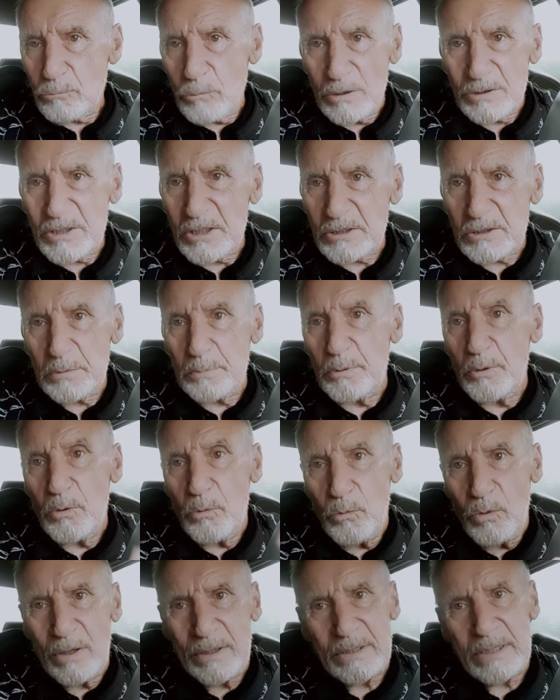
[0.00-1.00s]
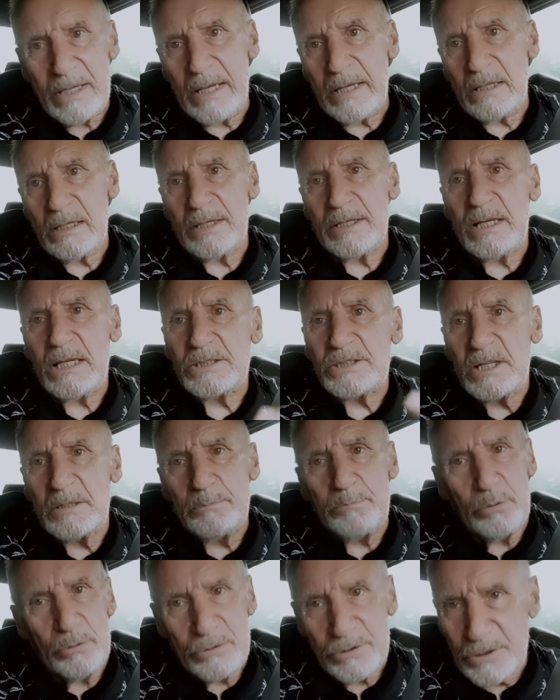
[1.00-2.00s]
wanted to put one nail in, he
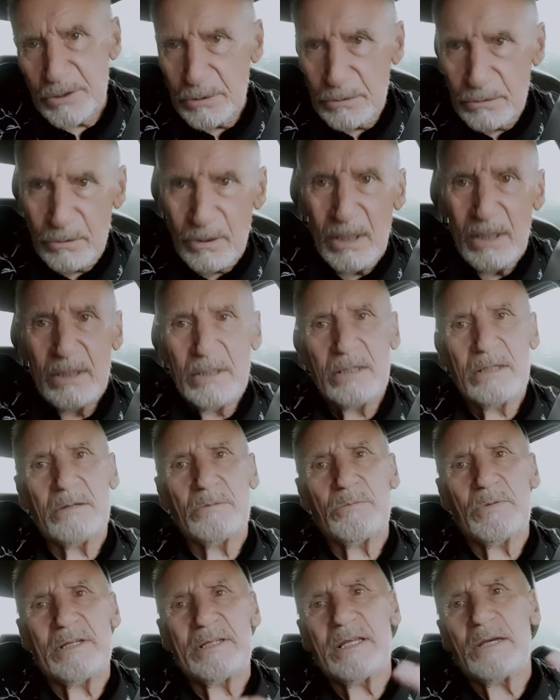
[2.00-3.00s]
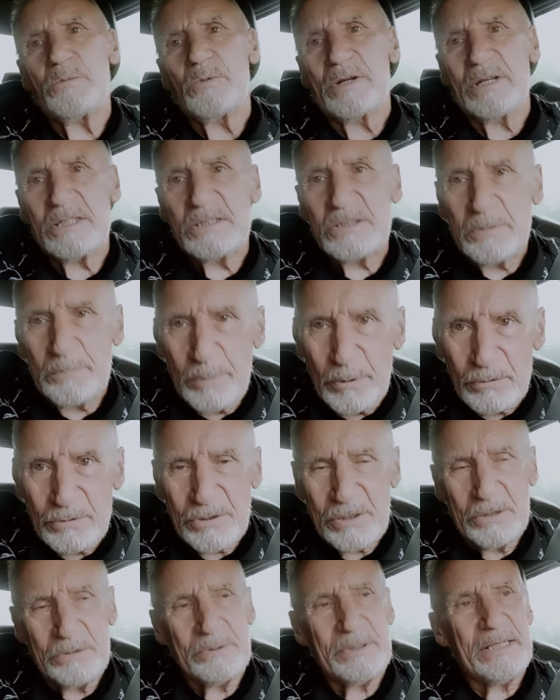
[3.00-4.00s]
said, put two. And when they wanted to put
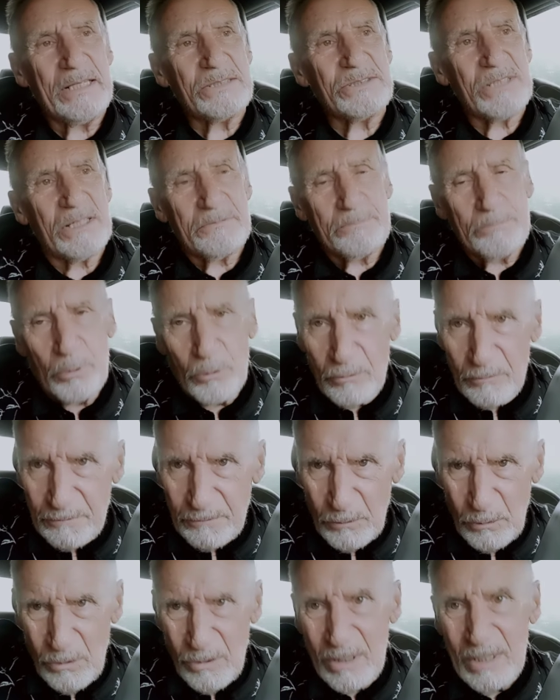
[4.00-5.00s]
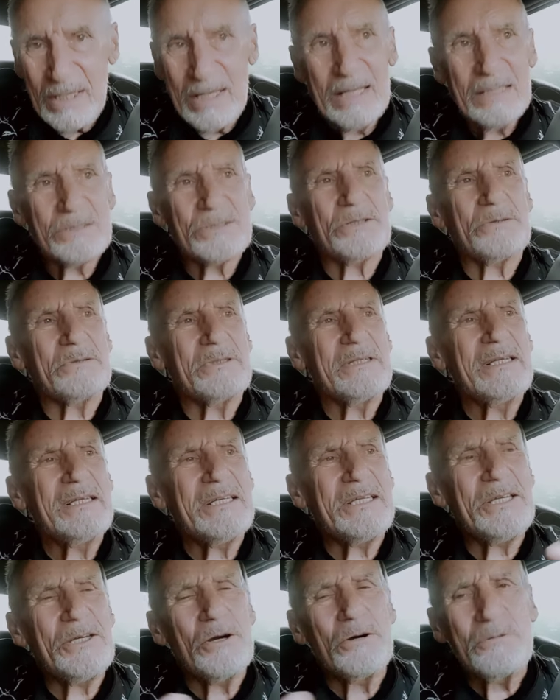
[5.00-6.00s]
two in, he said, put four. So
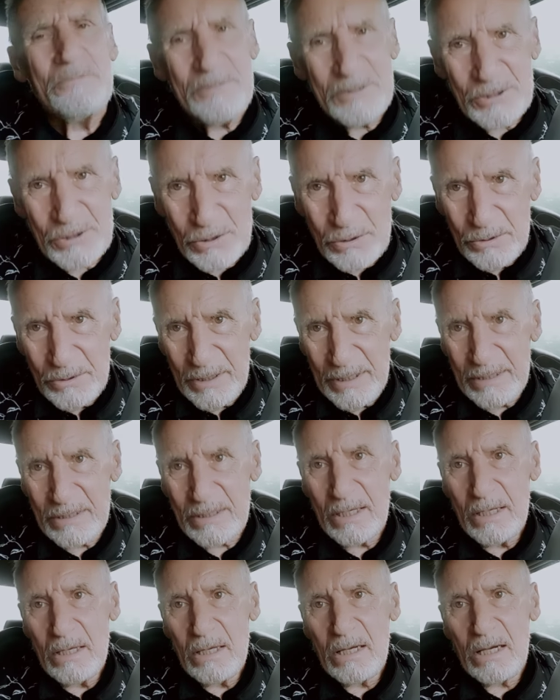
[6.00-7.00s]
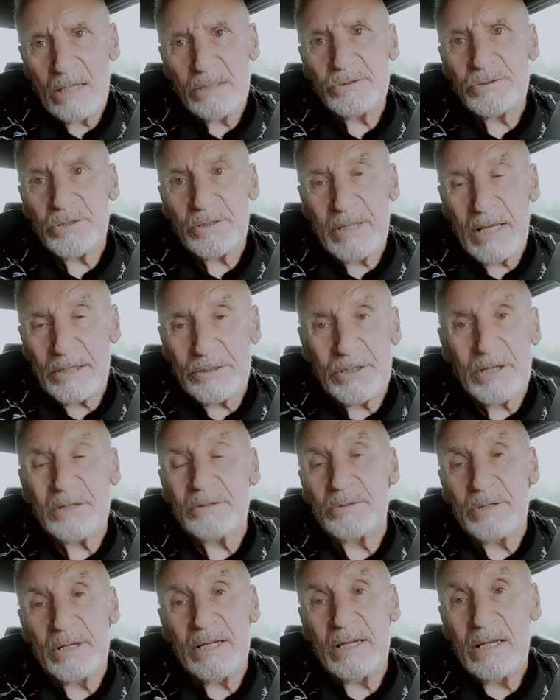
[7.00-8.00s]
he oversaw it. And to that
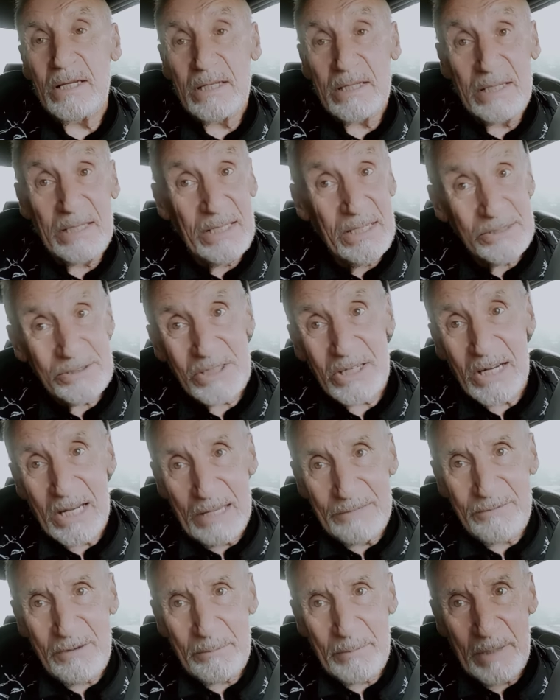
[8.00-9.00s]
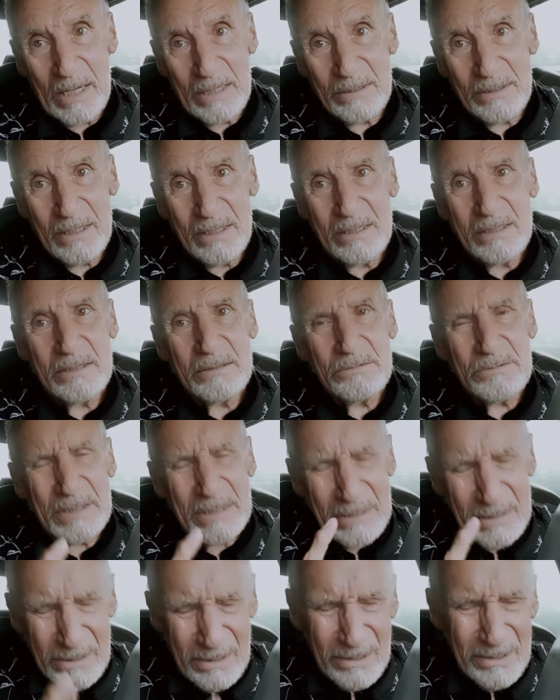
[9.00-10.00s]
degree, he is a clever man,
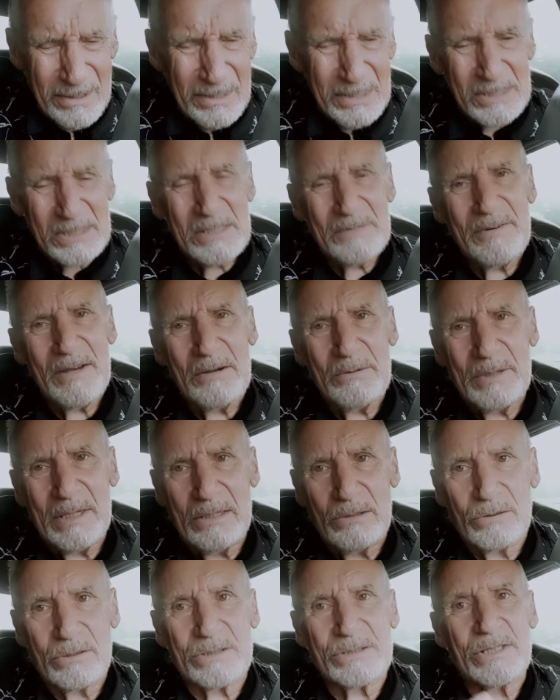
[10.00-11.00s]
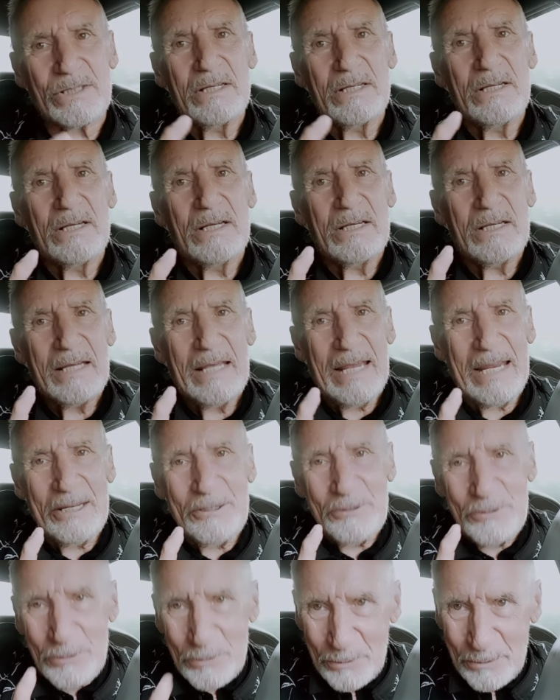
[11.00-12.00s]
regardless of how he looks,
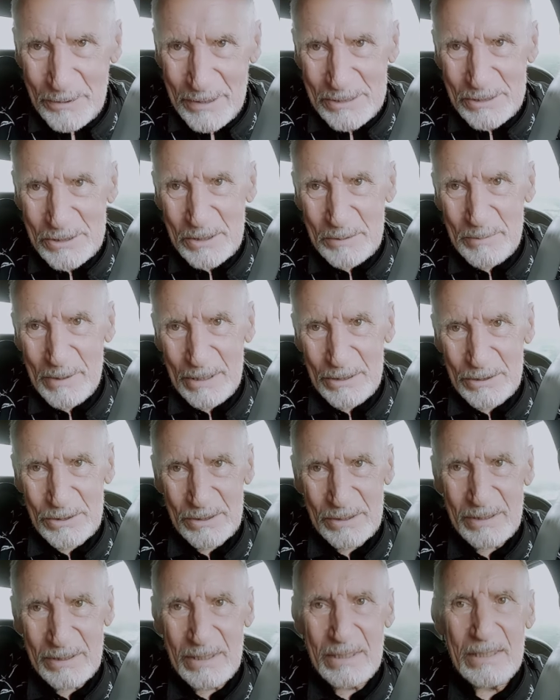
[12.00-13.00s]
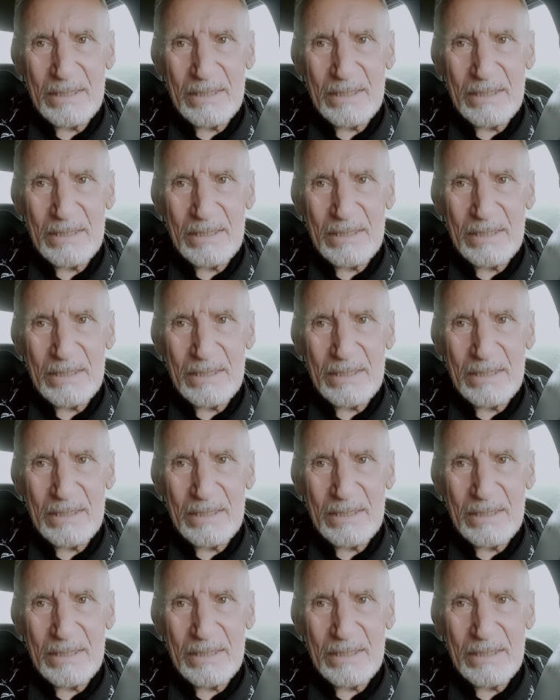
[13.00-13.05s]
in your estimation.